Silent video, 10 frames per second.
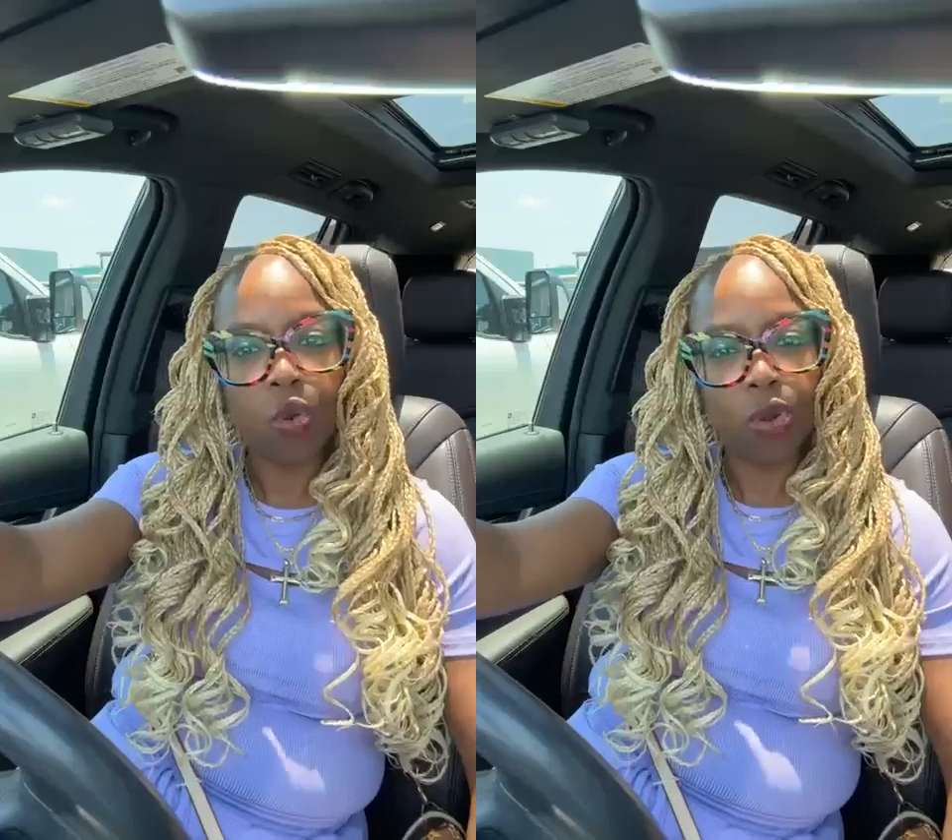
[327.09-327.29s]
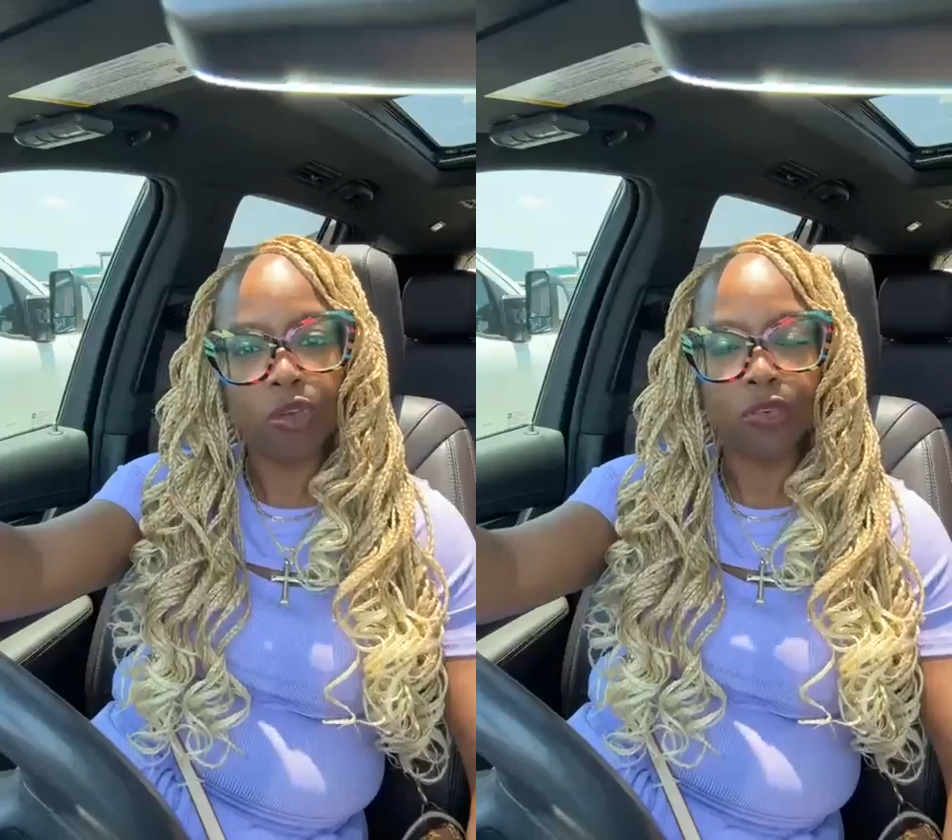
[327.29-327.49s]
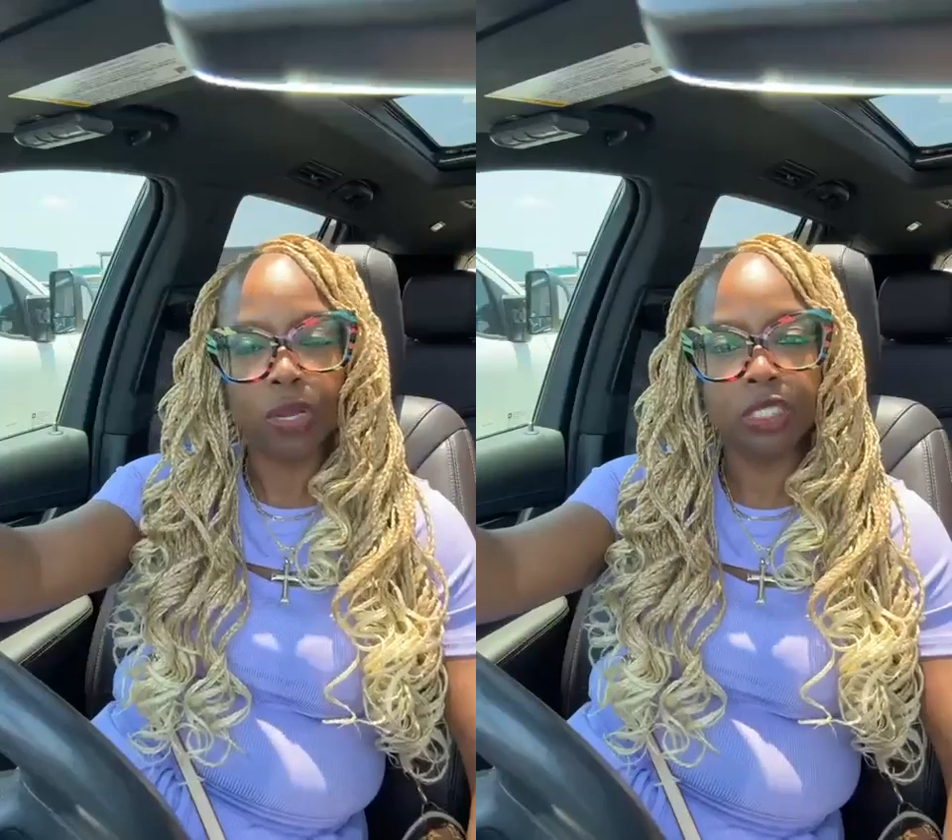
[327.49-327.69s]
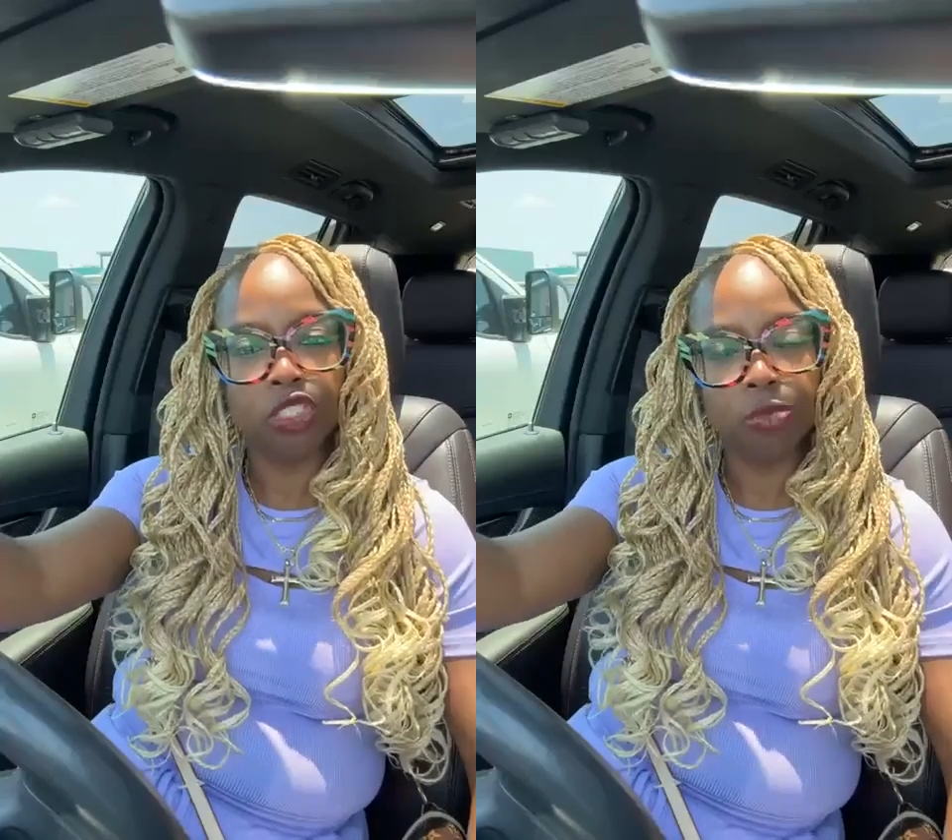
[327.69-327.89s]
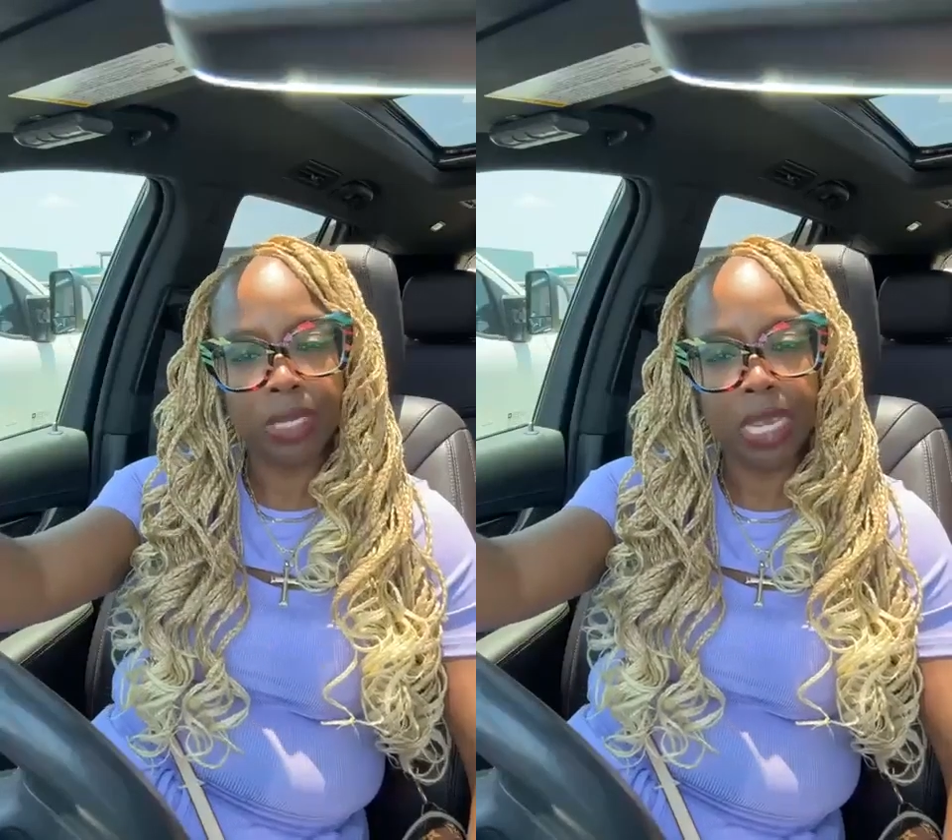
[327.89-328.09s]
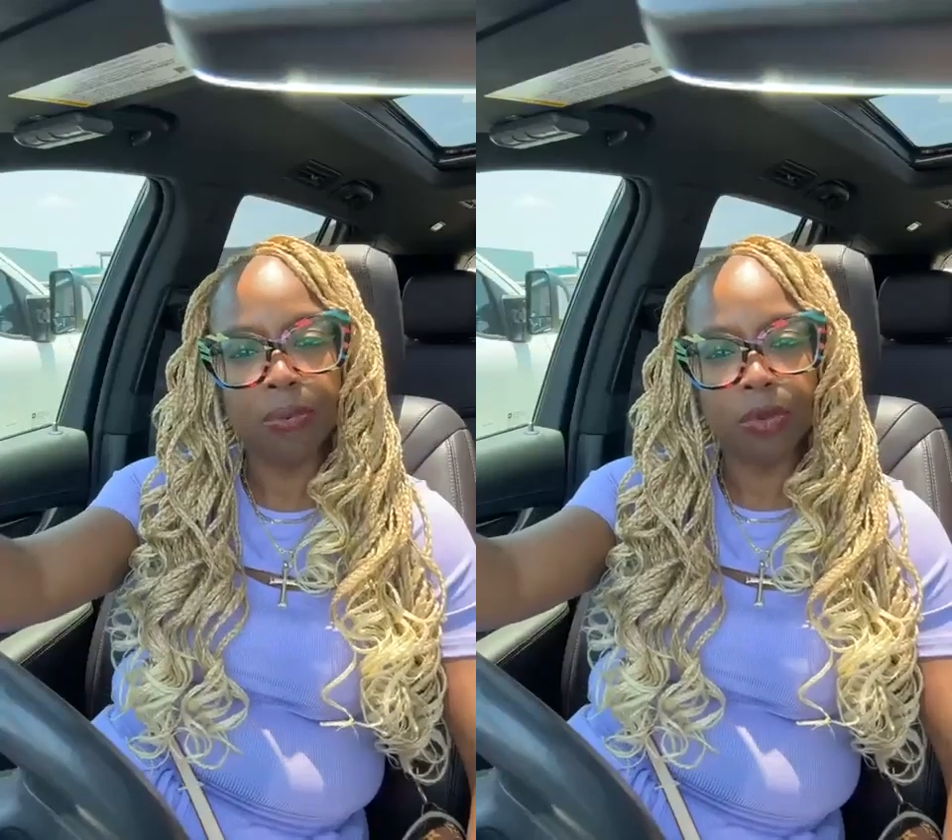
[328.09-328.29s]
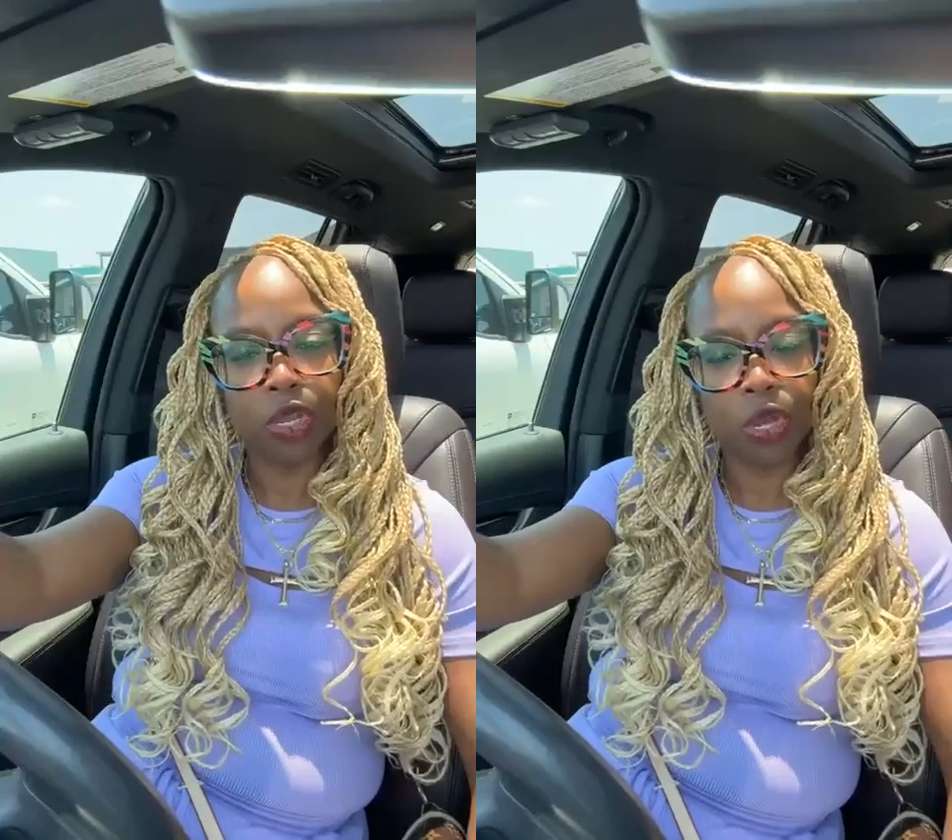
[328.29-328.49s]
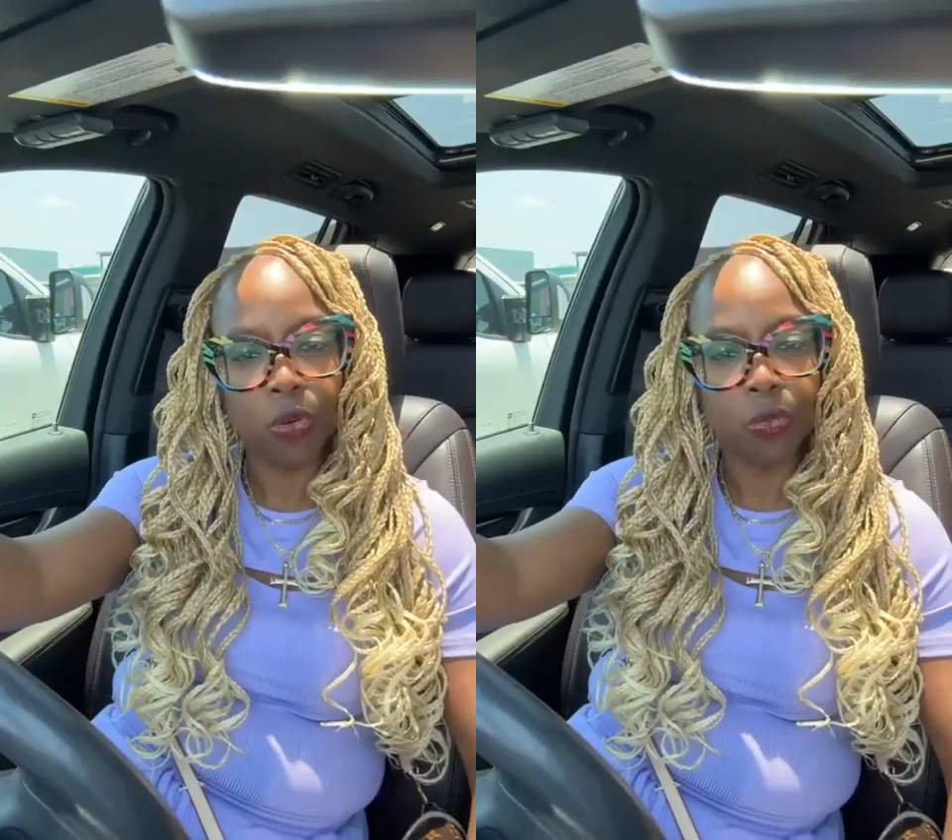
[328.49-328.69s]
order for us to be able
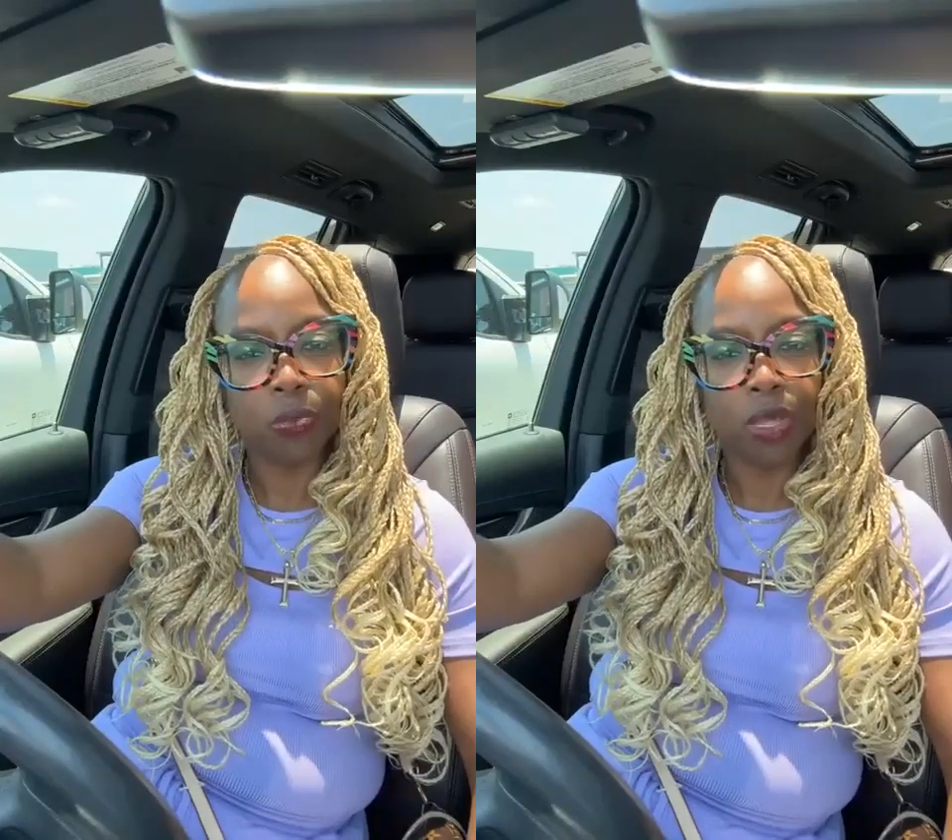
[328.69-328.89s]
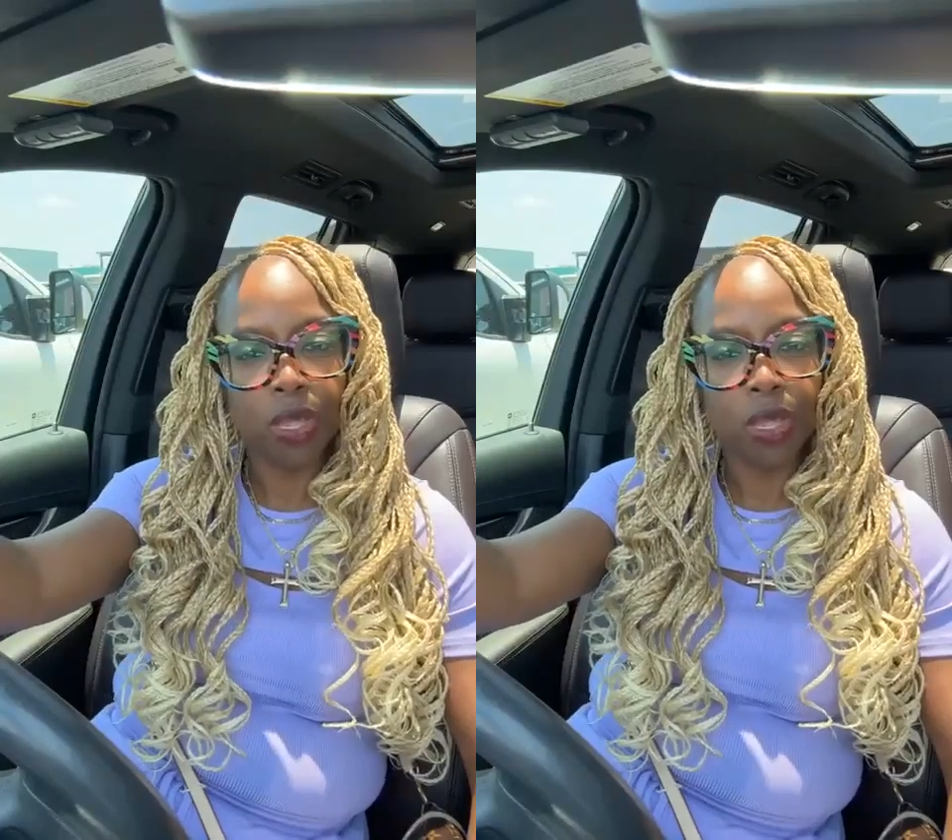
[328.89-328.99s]
to cope.